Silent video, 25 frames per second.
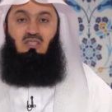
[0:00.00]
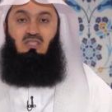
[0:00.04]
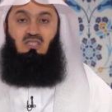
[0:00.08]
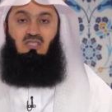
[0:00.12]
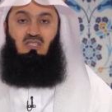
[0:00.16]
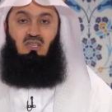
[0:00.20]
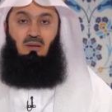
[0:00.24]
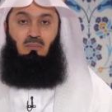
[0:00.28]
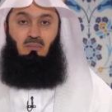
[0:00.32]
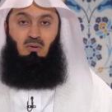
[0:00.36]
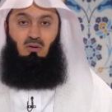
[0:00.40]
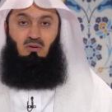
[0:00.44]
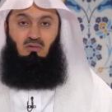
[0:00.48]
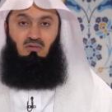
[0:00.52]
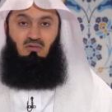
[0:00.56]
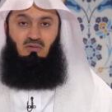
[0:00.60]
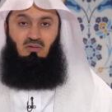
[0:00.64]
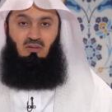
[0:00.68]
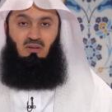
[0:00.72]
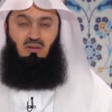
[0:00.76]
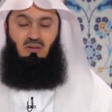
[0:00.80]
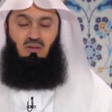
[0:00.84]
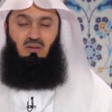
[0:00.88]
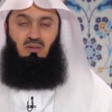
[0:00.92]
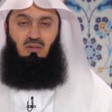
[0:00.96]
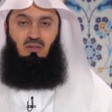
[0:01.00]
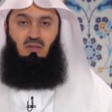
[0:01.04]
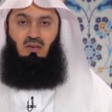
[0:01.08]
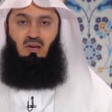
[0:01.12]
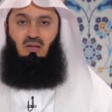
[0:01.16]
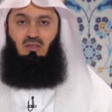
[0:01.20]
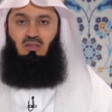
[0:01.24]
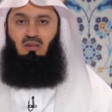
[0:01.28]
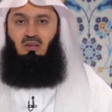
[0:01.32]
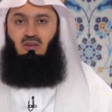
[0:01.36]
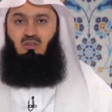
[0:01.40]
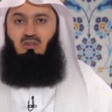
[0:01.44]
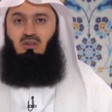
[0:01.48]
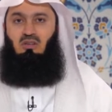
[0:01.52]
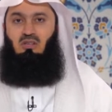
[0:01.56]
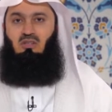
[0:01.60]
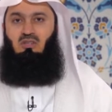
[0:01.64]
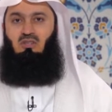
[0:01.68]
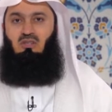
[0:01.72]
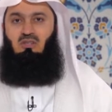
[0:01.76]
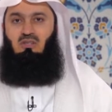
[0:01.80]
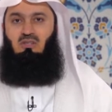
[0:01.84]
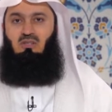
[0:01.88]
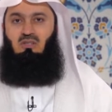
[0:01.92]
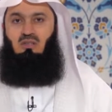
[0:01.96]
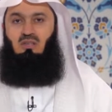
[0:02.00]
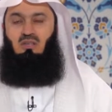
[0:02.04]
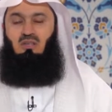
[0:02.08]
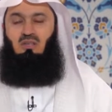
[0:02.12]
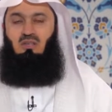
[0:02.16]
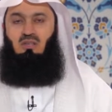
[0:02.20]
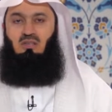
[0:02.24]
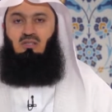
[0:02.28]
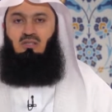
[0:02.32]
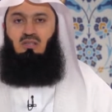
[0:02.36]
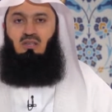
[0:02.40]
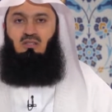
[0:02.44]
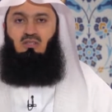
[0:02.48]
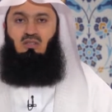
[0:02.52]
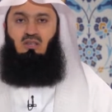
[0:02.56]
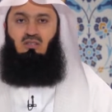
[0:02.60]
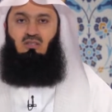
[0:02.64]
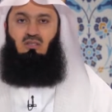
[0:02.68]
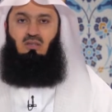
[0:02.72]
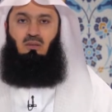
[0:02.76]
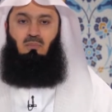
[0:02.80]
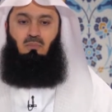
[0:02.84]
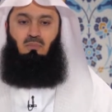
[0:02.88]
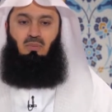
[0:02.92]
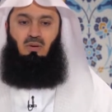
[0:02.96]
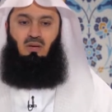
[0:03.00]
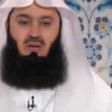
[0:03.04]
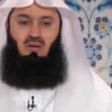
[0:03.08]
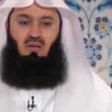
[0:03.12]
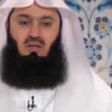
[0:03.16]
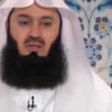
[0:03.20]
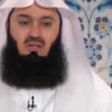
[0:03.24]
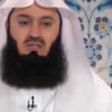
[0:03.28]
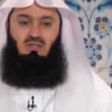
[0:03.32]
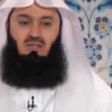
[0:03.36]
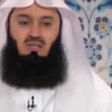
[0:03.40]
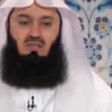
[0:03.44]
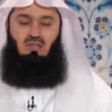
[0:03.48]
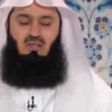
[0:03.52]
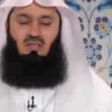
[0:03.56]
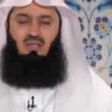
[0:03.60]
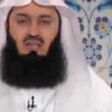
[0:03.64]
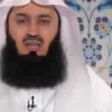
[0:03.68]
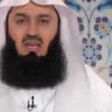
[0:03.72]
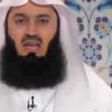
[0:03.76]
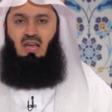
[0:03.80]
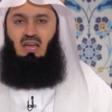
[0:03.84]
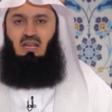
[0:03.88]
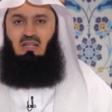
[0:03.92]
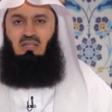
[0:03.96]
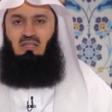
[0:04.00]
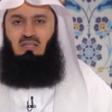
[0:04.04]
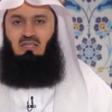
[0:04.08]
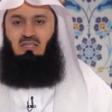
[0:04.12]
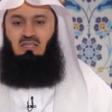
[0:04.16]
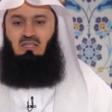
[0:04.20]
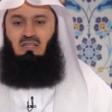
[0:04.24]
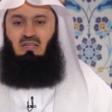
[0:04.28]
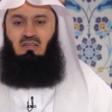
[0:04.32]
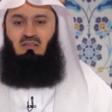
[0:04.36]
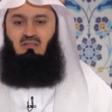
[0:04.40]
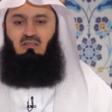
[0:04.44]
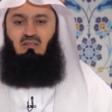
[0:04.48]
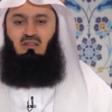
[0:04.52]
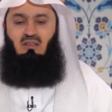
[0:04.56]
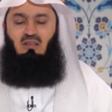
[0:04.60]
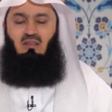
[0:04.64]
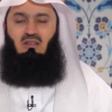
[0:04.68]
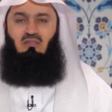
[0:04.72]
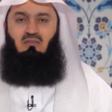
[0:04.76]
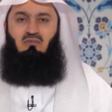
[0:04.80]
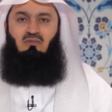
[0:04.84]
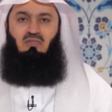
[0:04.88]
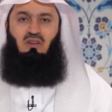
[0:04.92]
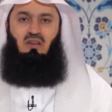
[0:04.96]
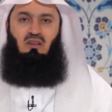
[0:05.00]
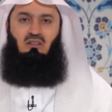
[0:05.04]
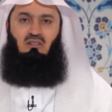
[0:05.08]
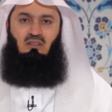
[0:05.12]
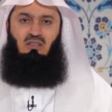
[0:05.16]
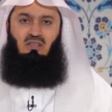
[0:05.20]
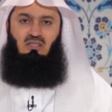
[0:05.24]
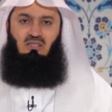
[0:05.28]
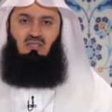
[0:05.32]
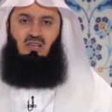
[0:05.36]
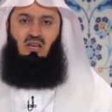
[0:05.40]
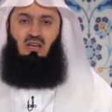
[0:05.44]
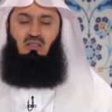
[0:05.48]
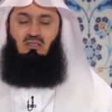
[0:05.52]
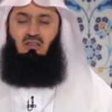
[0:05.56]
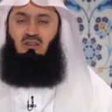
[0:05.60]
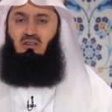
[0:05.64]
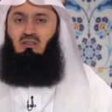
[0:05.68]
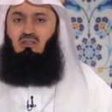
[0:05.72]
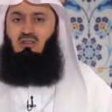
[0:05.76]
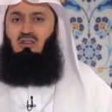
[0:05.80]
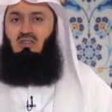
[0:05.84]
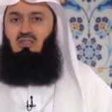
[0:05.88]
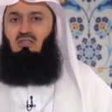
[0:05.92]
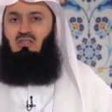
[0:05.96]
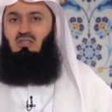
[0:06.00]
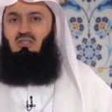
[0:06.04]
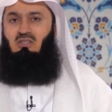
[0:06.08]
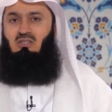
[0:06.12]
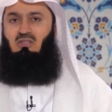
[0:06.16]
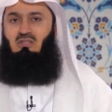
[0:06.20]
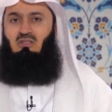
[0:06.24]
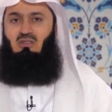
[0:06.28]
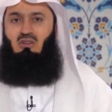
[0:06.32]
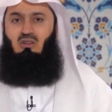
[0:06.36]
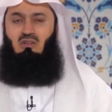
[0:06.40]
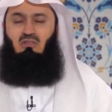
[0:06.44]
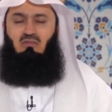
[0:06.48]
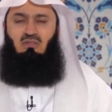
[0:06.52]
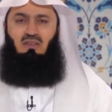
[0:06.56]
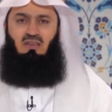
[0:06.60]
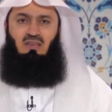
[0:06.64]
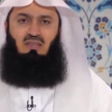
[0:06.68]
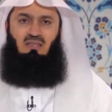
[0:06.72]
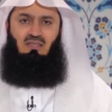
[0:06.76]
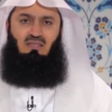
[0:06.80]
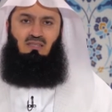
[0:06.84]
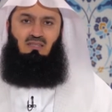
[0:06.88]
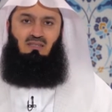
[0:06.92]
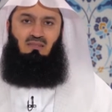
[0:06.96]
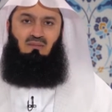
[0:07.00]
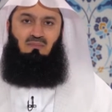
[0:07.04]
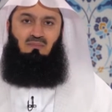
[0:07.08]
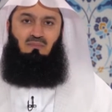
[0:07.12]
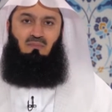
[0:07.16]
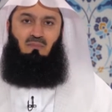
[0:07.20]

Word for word: some of the other creatures, such as the birds and the ants and various other creatures of his.